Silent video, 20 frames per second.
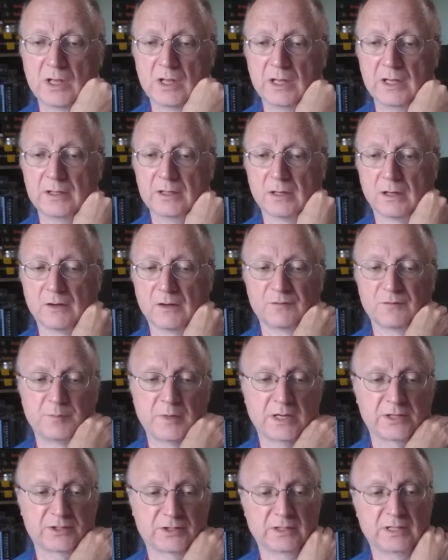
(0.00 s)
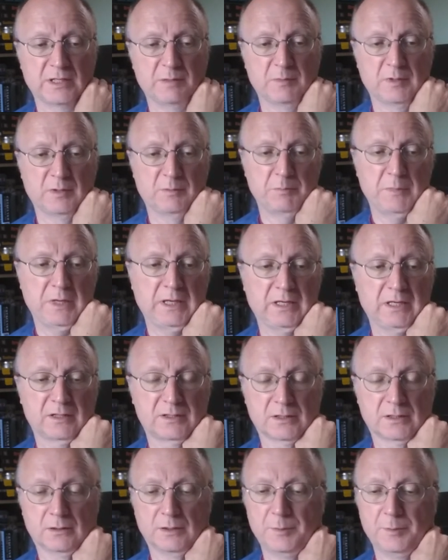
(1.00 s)
and I have pestered him many a
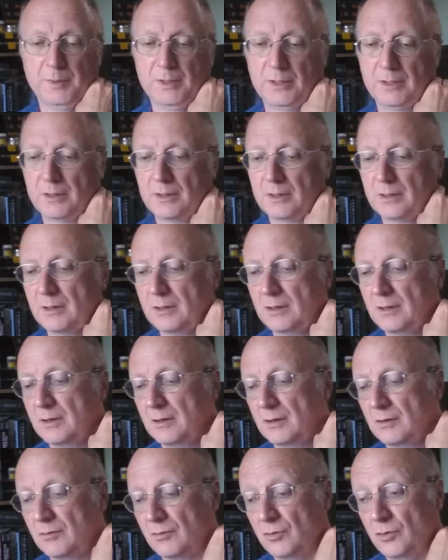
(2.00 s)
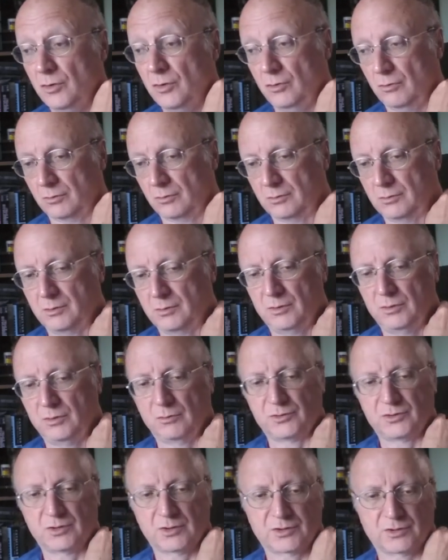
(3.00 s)
time, not
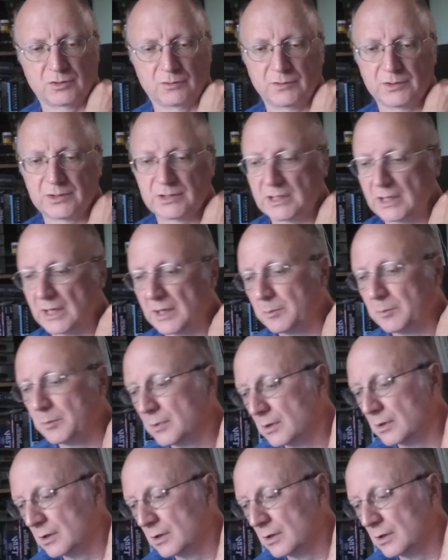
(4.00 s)
just on this game.